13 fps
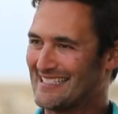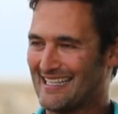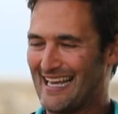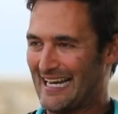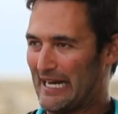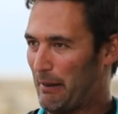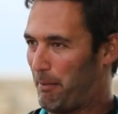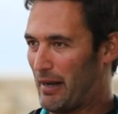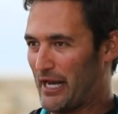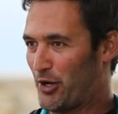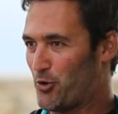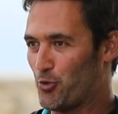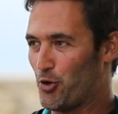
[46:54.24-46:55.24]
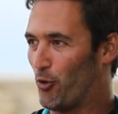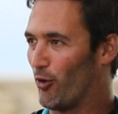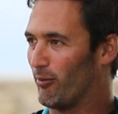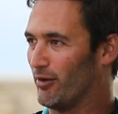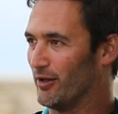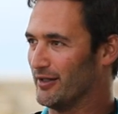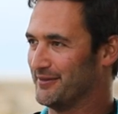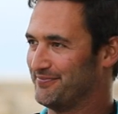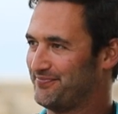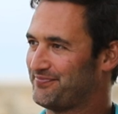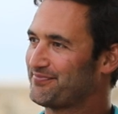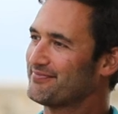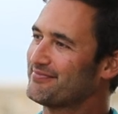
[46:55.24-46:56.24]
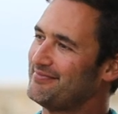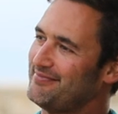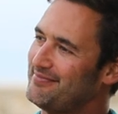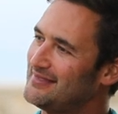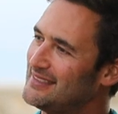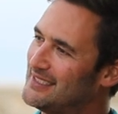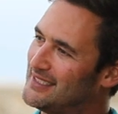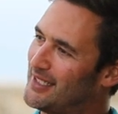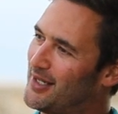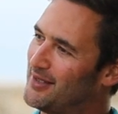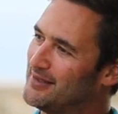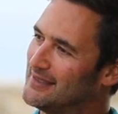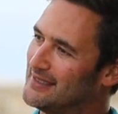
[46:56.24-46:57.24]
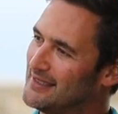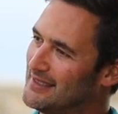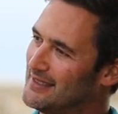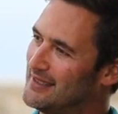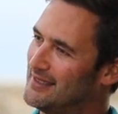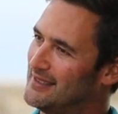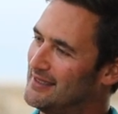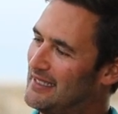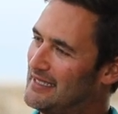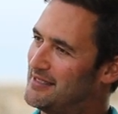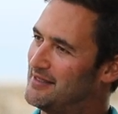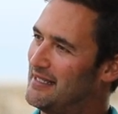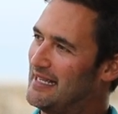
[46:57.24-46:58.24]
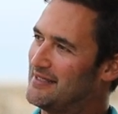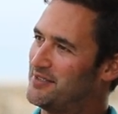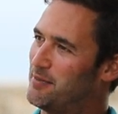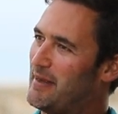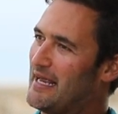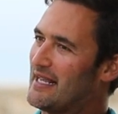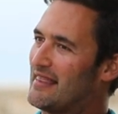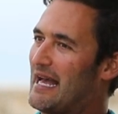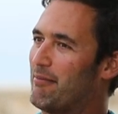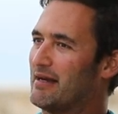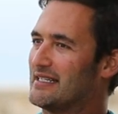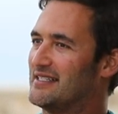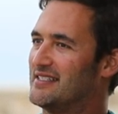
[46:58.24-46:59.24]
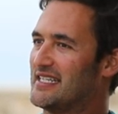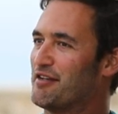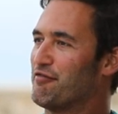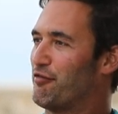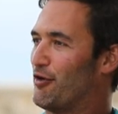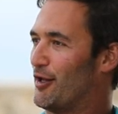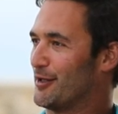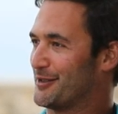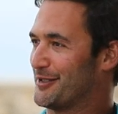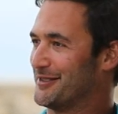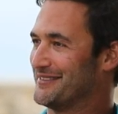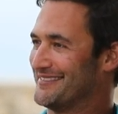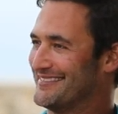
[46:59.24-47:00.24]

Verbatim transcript: as like my new normal, mm. you know, as as to make that my default.